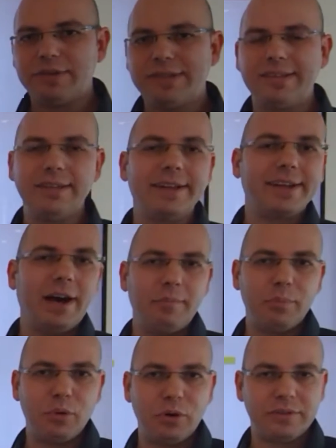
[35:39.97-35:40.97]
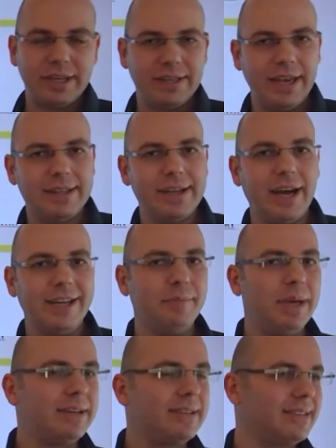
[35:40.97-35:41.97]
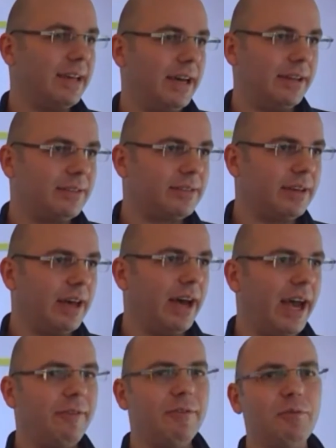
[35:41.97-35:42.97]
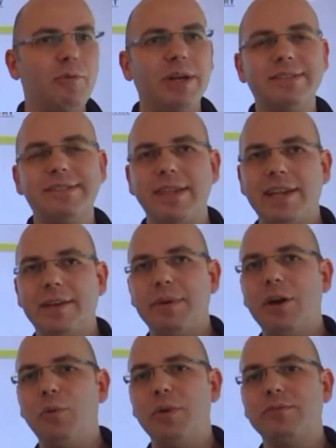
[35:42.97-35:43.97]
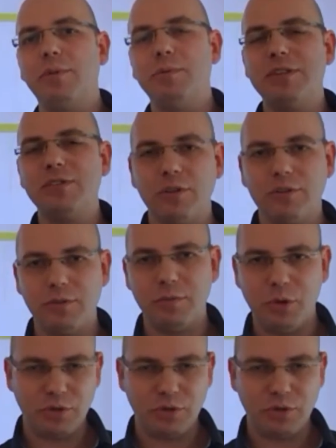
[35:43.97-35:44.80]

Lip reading: you see the numbers, it kind of makes sense. Everyone is telling me always when we talk to